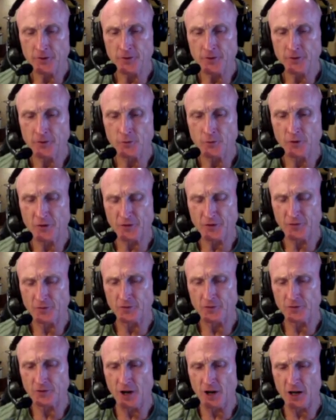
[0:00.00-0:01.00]
With
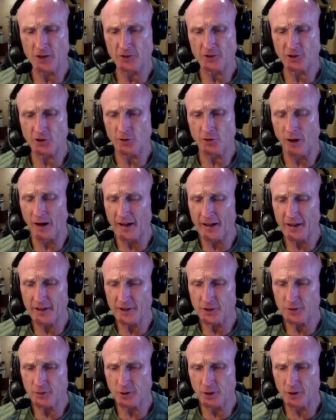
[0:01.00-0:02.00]
Doctor Quiet,
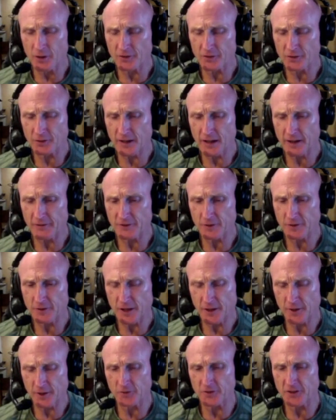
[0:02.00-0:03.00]
you also have to
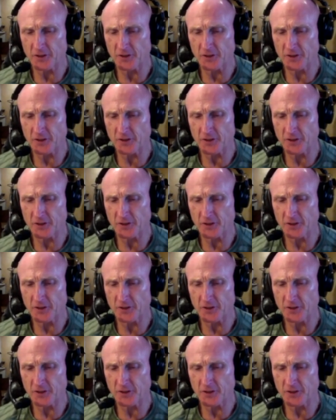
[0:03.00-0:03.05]
not only